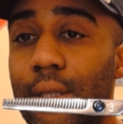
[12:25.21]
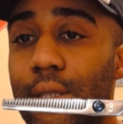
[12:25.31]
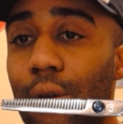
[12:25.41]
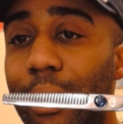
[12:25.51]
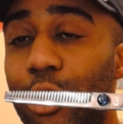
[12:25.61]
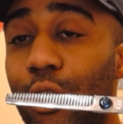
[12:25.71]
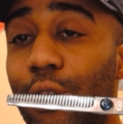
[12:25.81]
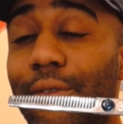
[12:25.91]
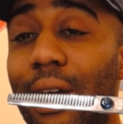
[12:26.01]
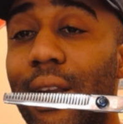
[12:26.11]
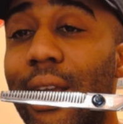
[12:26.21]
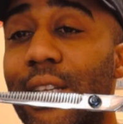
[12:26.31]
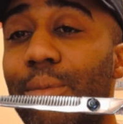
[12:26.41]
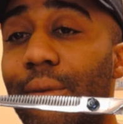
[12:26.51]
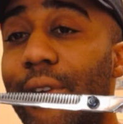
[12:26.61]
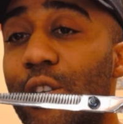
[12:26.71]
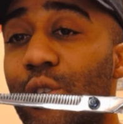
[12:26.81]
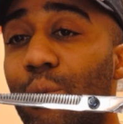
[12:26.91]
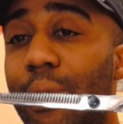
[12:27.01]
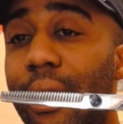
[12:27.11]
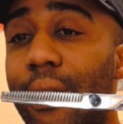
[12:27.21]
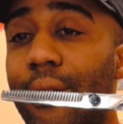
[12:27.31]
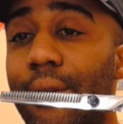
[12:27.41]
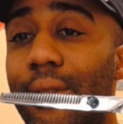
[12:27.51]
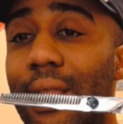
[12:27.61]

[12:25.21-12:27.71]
So make sure you find a nice professional pair